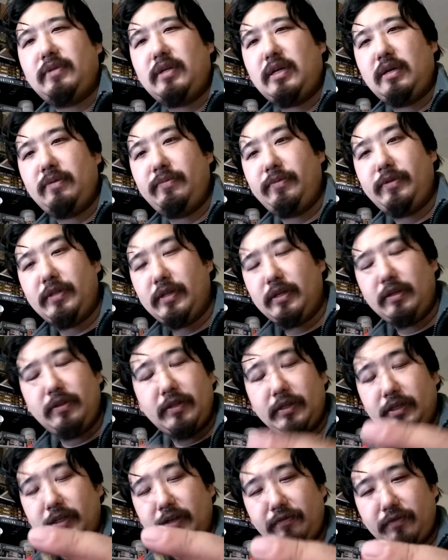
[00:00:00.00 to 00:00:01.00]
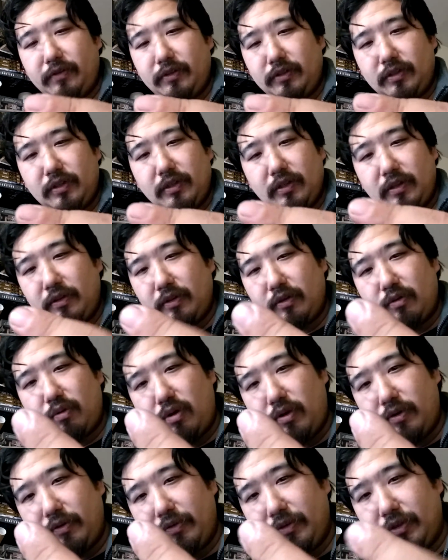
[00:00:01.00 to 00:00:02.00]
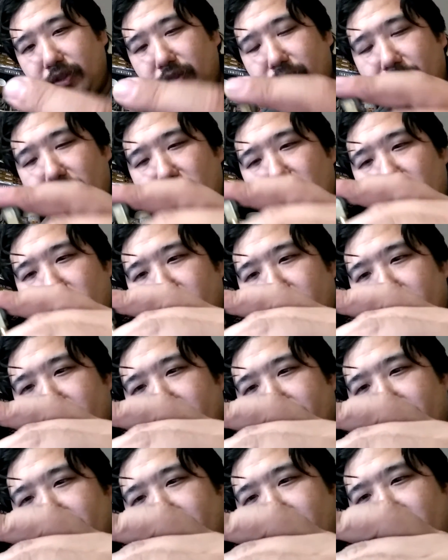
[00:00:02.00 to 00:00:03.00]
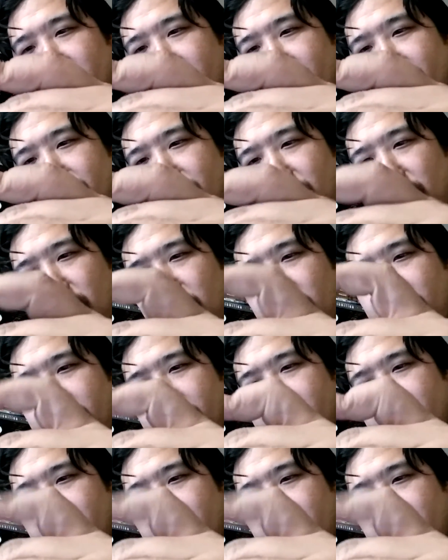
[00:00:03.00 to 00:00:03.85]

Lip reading: I mean, the difference in the quality of the Spark is absurd.